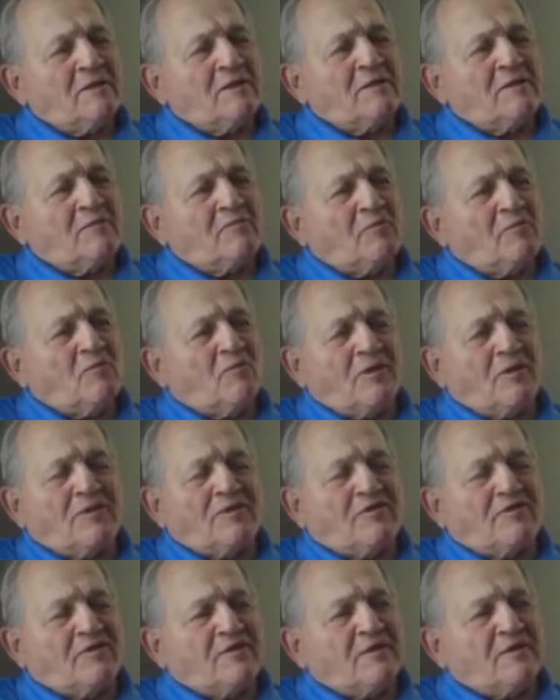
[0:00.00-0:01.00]
playing ball,
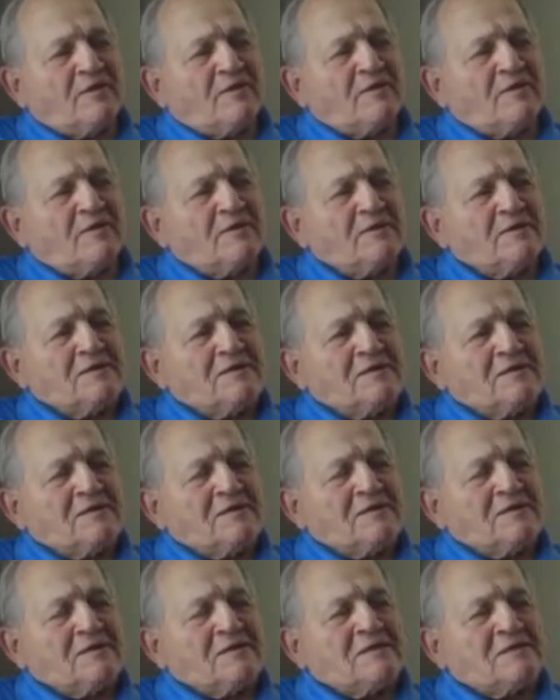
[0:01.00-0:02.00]
I think,
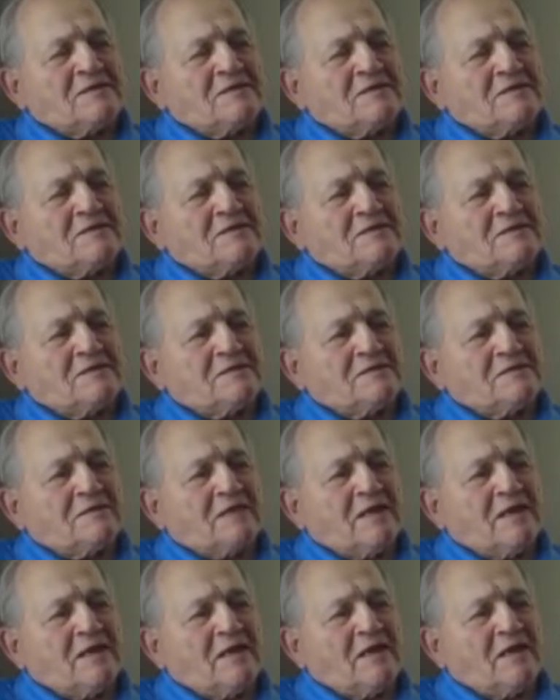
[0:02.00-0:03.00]
and
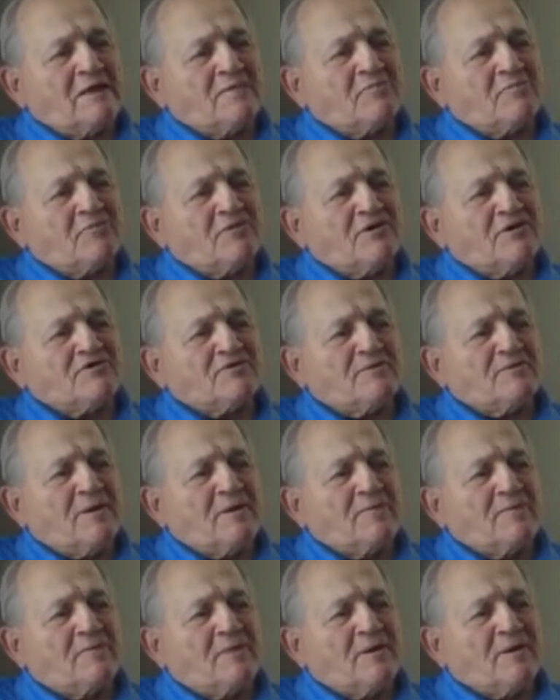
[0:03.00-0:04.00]
I had a brace on
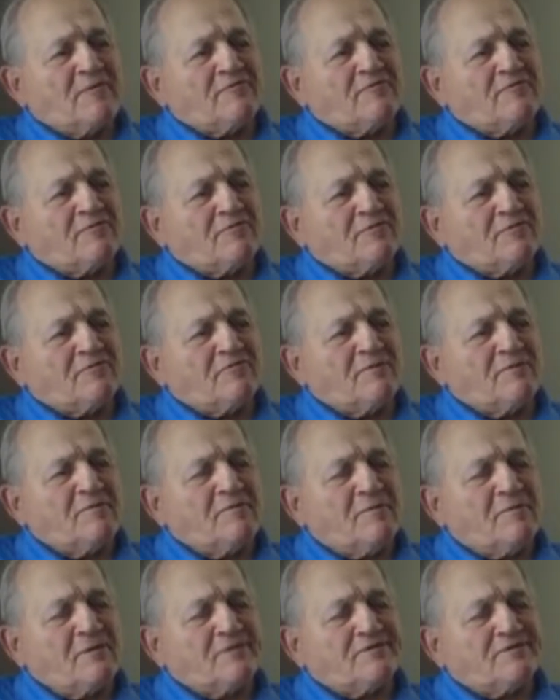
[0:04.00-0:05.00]
my back for 3
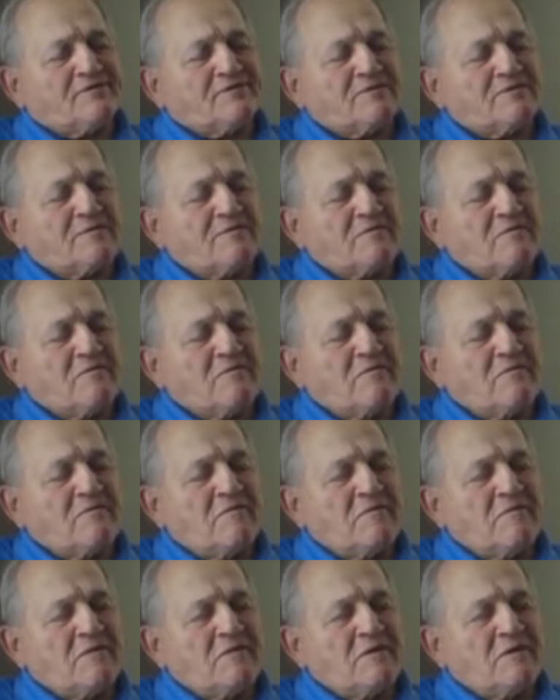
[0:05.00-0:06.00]
months.
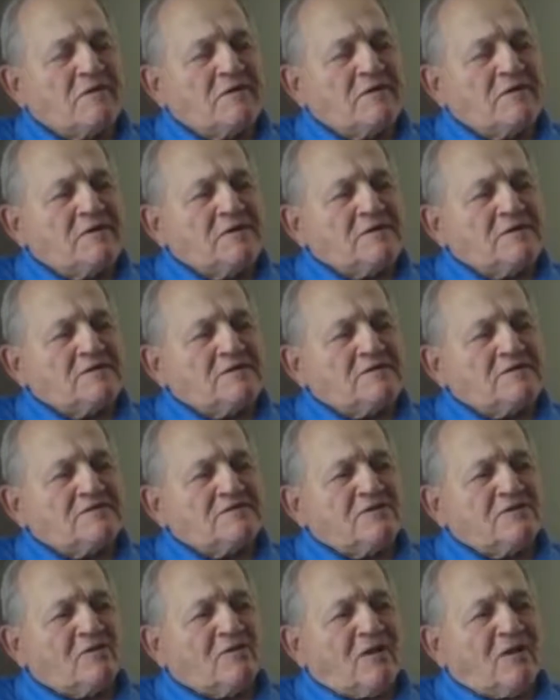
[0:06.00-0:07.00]

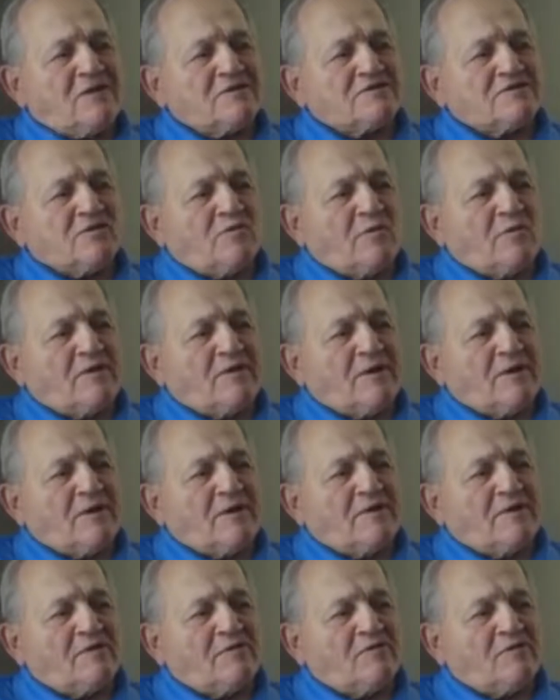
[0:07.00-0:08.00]
So consequently,
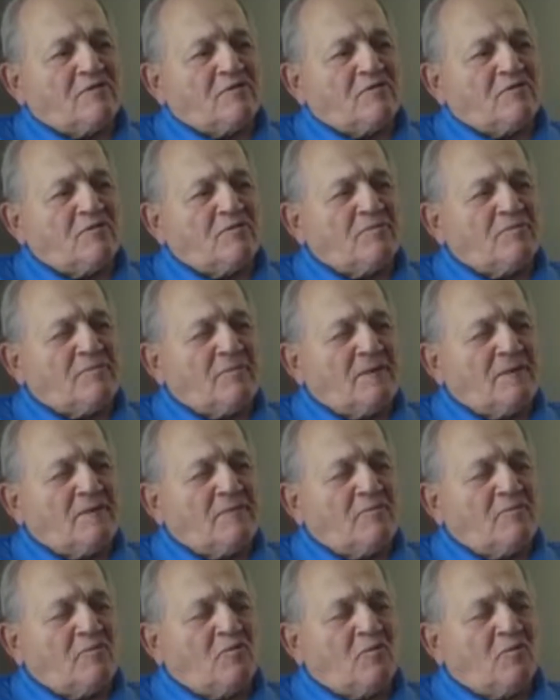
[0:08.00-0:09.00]
I couldn't play
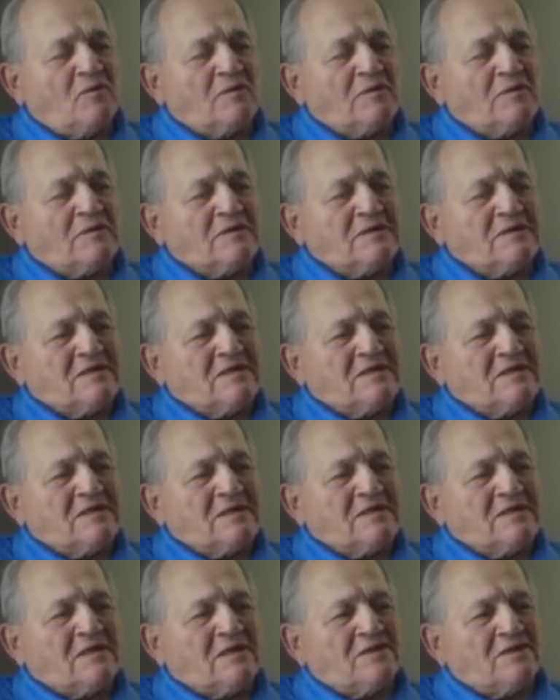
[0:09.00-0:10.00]
ball
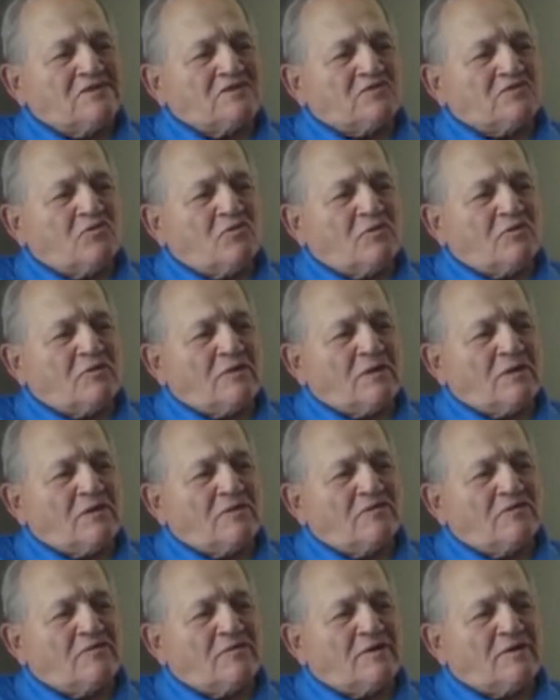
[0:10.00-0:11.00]
in high school
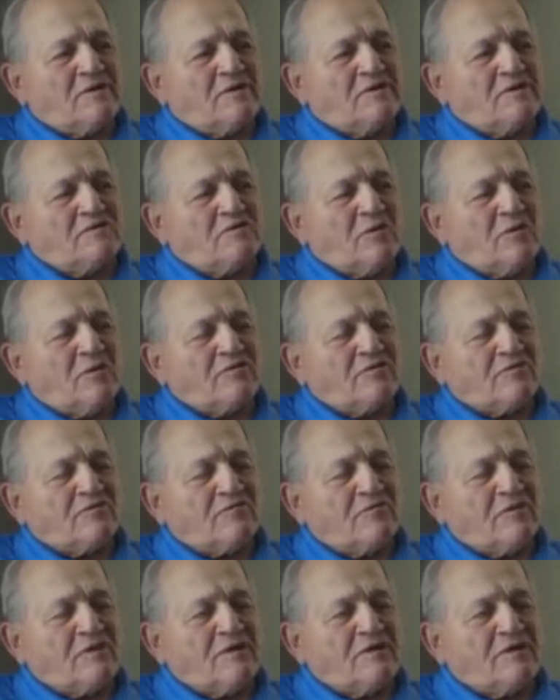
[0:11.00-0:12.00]
other than 12th
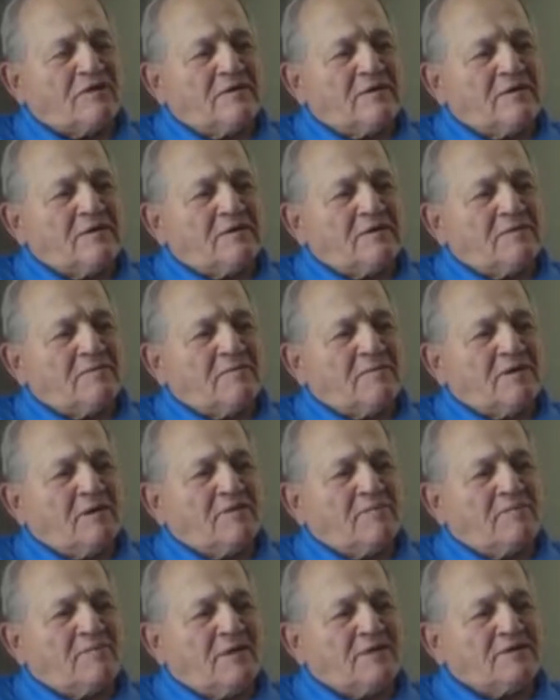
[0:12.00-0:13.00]
grade.
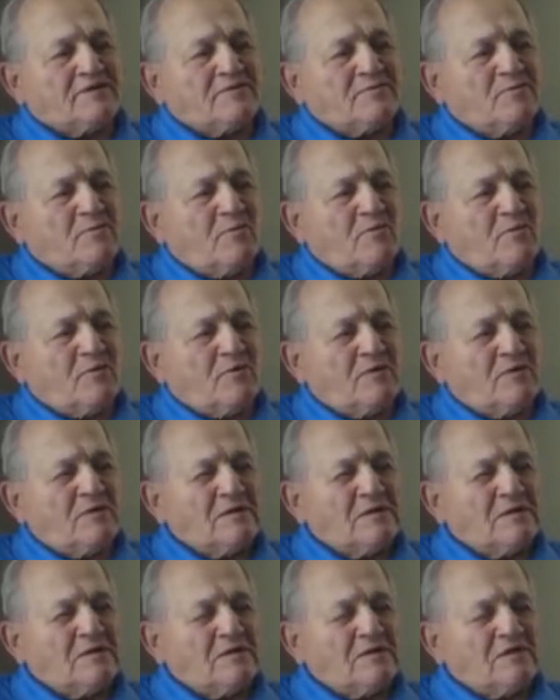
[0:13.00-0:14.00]
Played baseball.